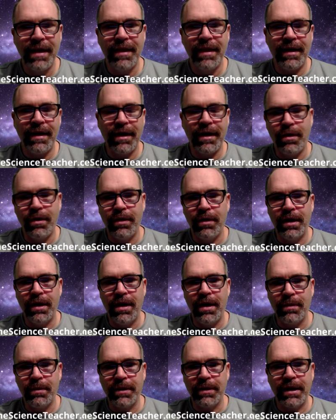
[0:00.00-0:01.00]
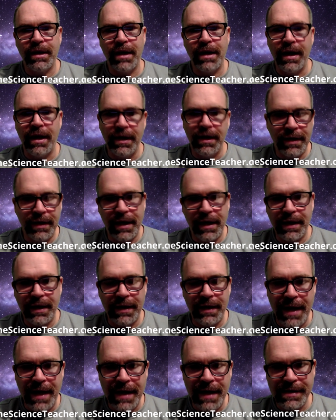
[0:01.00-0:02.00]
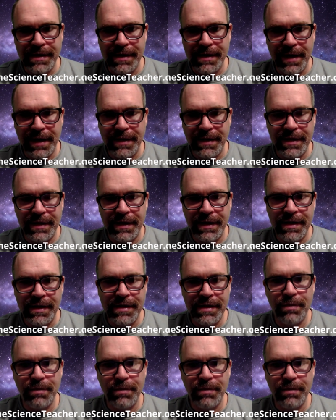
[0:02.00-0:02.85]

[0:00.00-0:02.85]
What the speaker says: that go along with an online class that I teach,